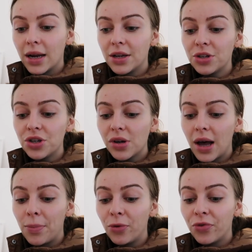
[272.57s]
I need to shoot a
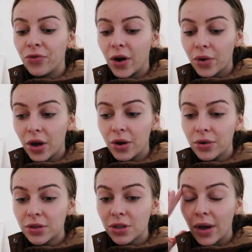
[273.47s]
couple
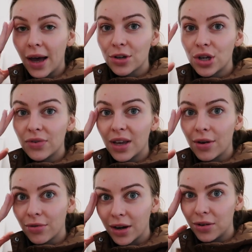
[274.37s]
photos, so I actually have to
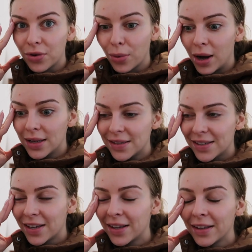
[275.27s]
get ready for
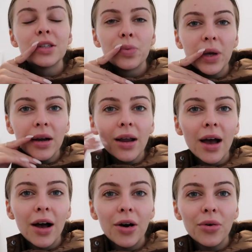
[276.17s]
once. It's weird
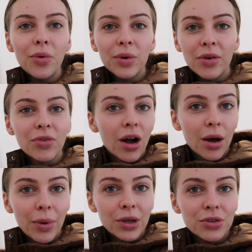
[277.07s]
how when I vlog
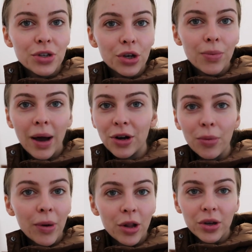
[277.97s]
on my YouTube, I
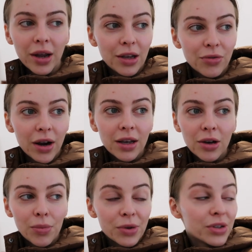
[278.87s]
don't bother getting
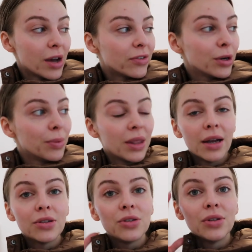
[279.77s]
ready almost ever, but
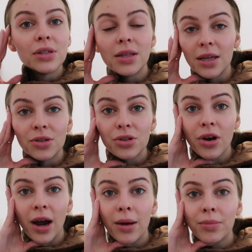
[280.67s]
then as soon as it's
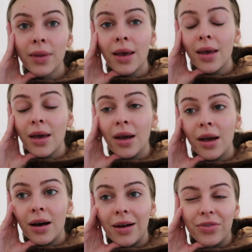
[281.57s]
Instagram,
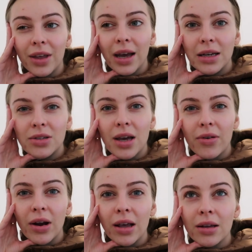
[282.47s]
I feel like I need to
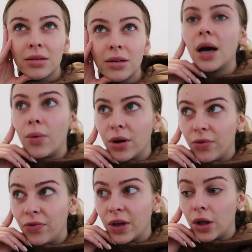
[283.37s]
get ready. I wanna
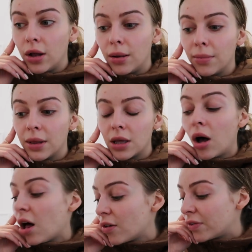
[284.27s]
film the
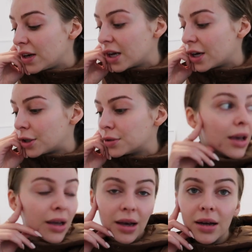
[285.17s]
haul video,
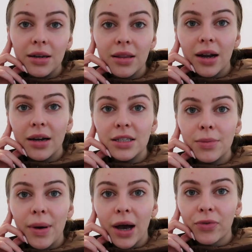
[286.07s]
and then I need
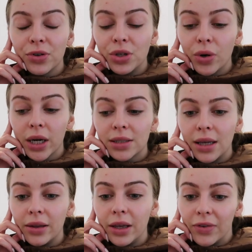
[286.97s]
to pack for New York because
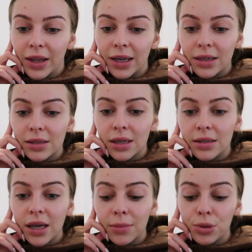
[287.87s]
I leave at like
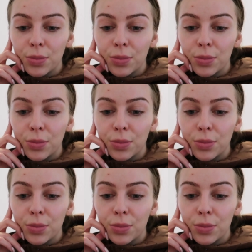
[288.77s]
6 a.m.